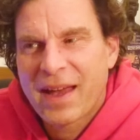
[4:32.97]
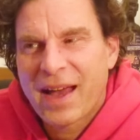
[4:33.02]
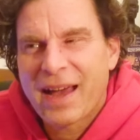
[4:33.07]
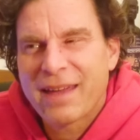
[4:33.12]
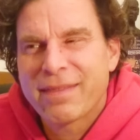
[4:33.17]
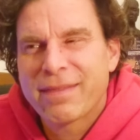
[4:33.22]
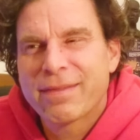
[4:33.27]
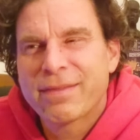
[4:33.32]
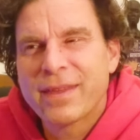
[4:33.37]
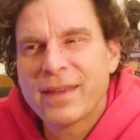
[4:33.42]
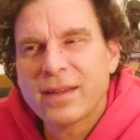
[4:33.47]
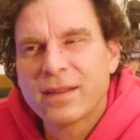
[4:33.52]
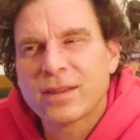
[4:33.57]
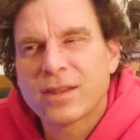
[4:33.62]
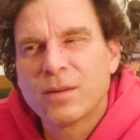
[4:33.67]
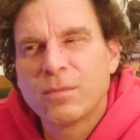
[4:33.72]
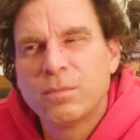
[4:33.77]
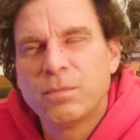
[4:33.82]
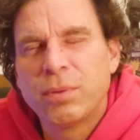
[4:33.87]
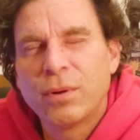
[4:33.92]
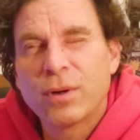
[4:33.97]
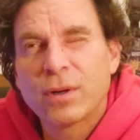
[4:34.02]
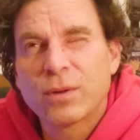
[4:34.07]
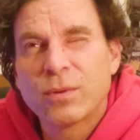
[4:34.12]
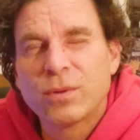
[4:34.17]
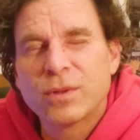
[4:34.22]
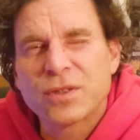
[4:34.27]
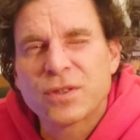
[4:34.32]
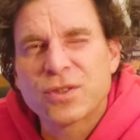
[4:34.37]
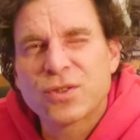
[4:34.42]
I think the book
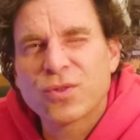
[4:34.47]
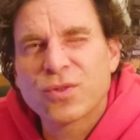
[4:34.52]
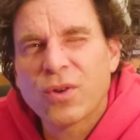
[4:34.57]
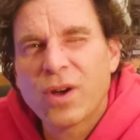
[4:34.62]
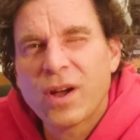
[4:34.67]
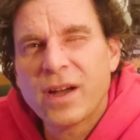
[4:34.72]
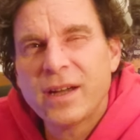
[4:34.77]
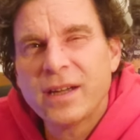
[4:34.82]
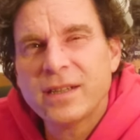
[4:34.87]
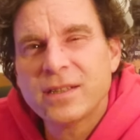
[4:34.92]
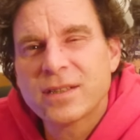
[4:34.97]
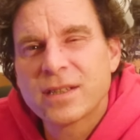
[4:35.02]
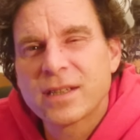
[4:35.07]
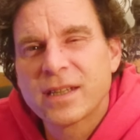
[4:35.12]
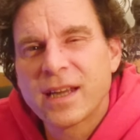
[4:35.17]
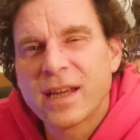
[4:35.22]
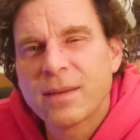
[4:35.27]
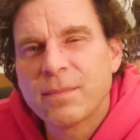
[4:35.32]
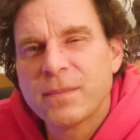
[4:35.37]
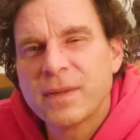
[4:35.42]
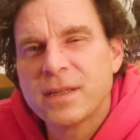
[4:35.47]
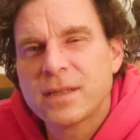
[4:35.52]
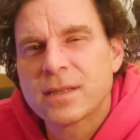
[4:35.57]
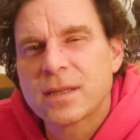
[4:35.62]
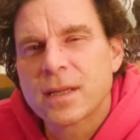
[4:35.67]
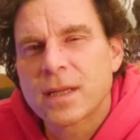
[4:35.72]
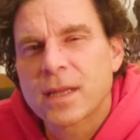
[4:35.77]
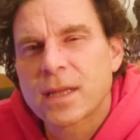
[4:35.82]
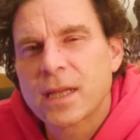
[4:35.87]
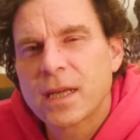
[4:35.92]
was trying to get me
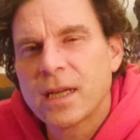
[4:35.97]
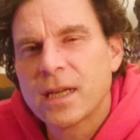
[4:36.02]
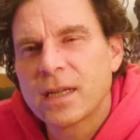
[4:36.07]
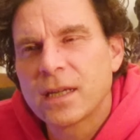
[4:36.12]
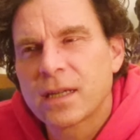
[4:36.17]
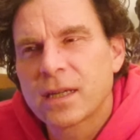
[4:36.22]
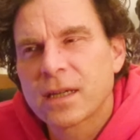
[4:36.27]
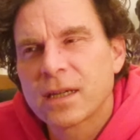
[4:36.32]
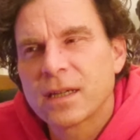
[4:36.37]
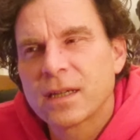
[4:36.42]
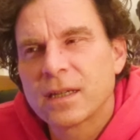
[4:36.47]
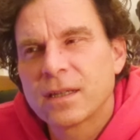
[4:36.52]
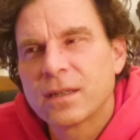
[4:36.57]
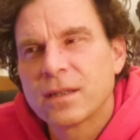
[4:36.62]
to think